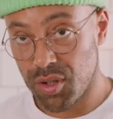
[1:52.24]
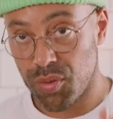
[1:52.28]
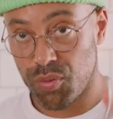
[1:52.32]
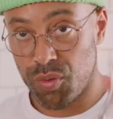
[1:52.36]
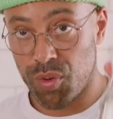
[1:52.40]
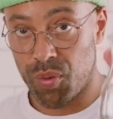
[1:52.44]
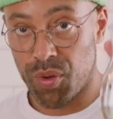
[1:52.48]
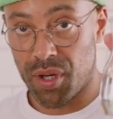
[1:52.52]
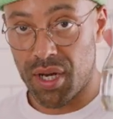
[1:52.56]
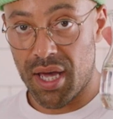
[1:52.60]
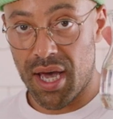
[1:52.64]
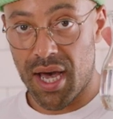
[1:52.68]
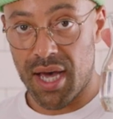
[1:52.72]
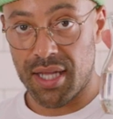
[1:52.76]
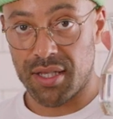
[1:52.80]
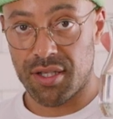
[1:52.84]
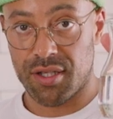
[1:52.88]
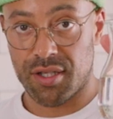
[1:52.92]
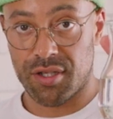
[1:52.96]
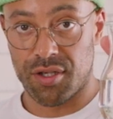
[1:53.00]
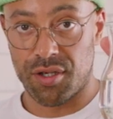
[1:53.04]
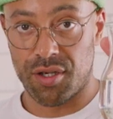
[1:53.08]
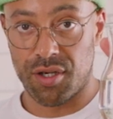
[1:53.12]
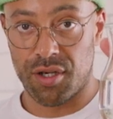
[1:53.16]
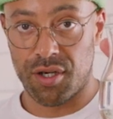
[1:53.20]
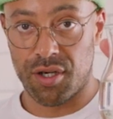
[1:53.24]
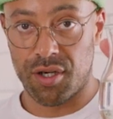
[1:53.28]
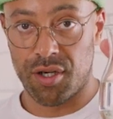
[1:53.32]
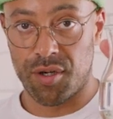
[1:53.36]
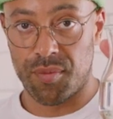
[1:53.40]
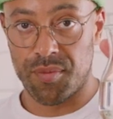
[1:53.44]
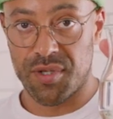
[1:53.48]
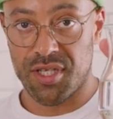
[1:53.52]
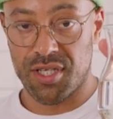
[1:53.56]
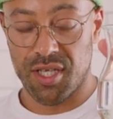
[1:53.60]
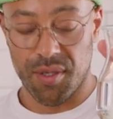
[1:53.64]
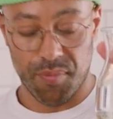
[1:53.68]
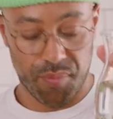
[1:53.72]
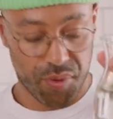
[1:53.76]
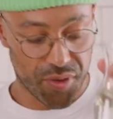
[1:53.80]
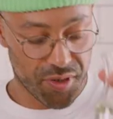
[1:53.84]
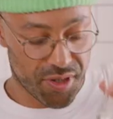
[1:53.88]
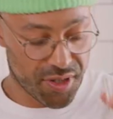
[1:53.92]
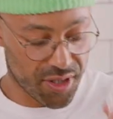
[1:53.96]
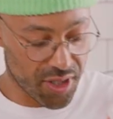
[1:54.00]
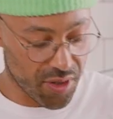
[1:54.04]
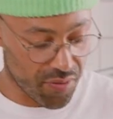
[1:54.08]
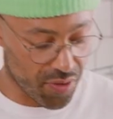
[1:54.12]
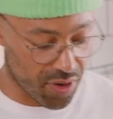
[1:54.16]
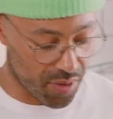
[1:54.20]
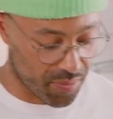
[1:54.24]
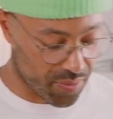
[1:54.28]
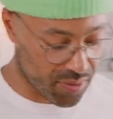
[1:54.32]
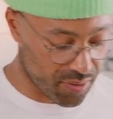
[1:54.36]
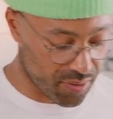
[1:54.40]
we want to add some simple syrup.